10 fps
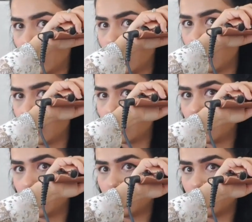as
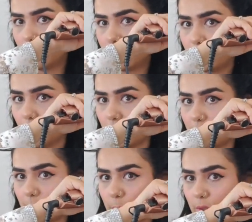easily as
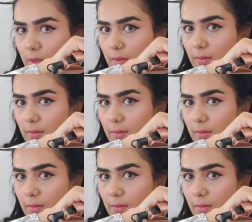possible.